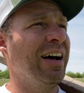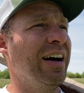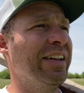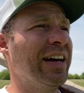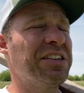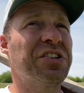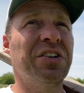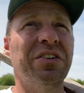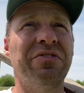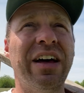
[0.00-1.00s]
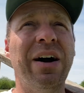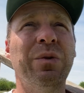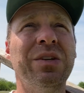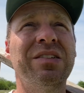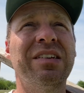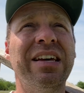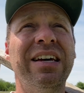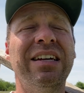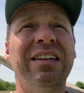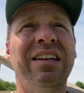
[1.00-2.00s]
Not sure if that was
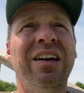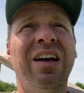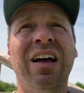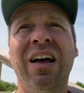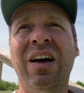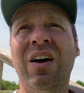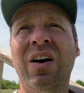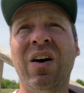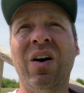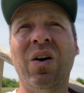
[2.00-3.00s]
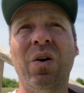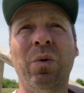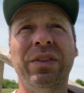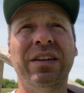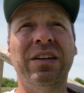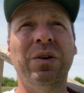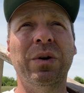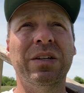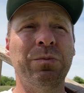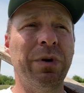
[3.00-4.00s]
it or what the deal
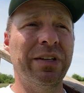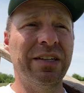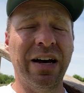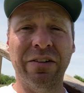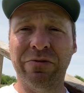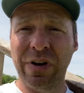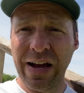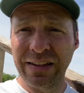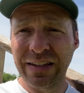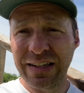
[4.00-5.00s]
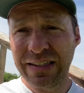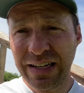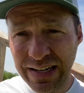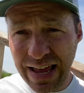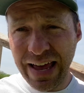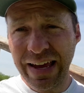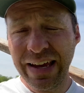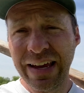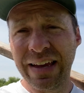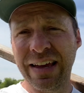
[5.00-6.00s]
was, but finally
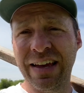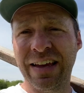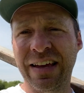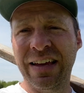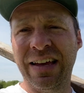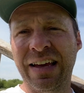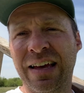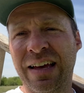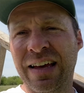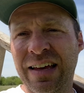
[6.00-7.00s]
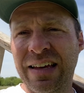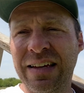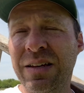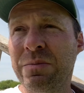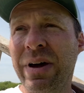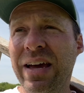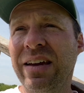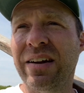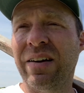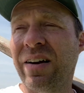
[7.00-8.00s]
today, into May
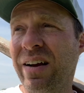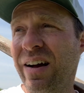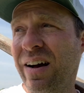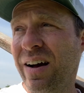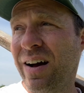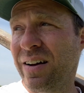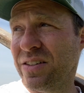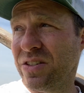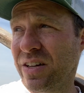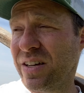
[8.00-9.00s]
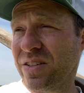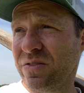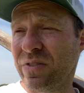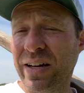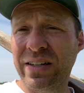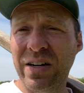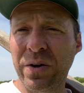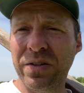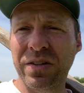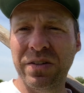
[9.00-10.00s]
here, just finally
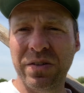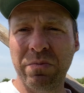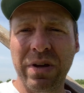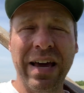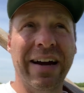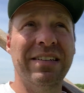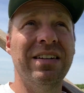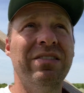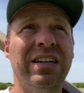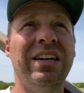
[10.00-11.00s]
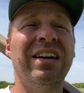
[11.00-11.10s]
noticing some bee activity.